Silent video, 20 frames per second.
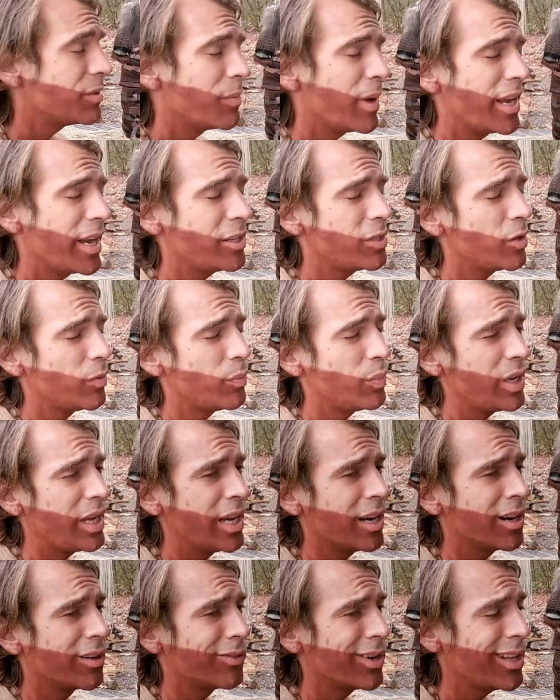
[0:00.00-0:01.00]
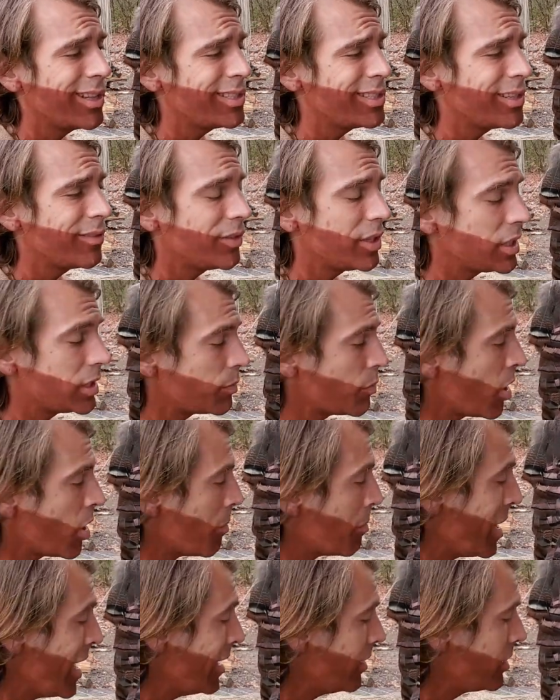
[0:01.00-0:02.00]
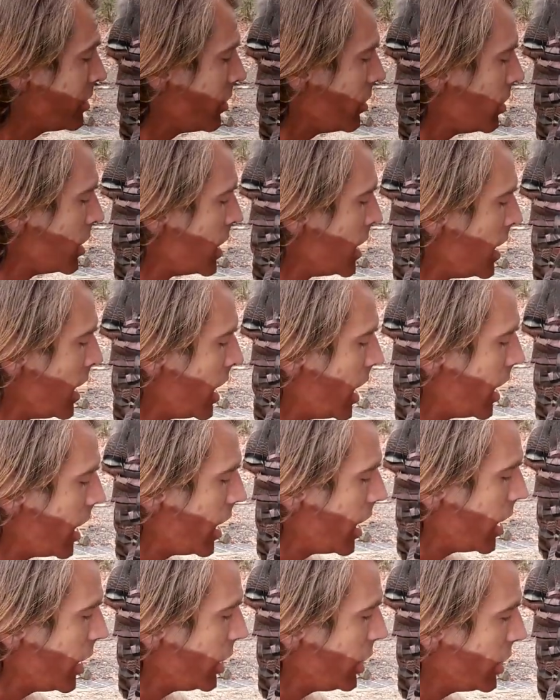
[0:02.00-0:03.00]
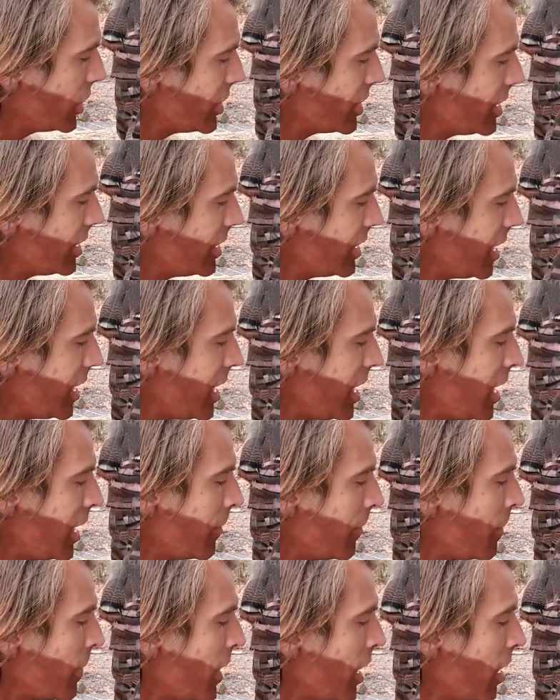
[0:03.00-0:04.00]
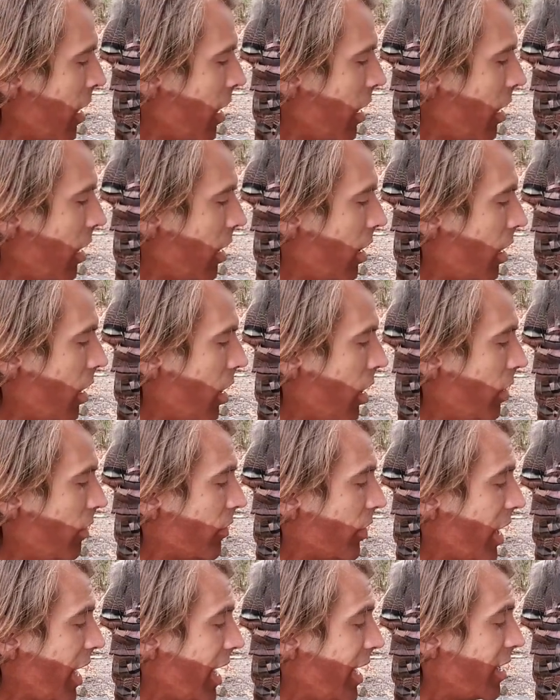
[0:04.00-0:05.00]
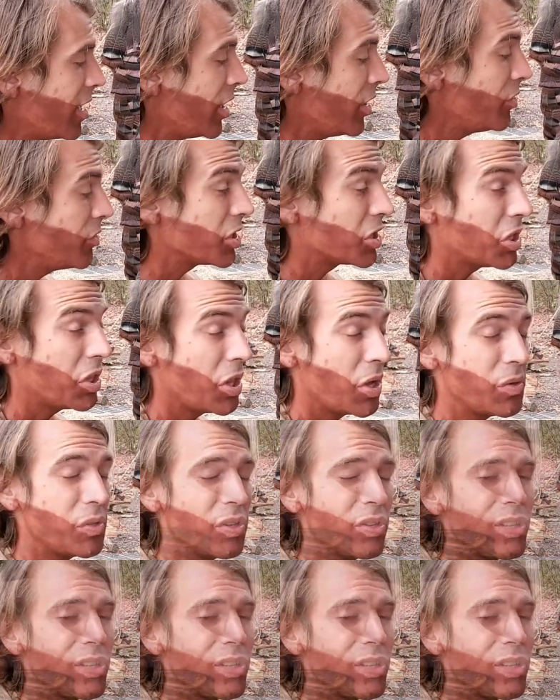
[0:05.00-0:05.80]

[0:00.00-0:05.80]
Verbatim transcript: mantle being a relatively small mantle, uh, you're seeing uh, over 800, closer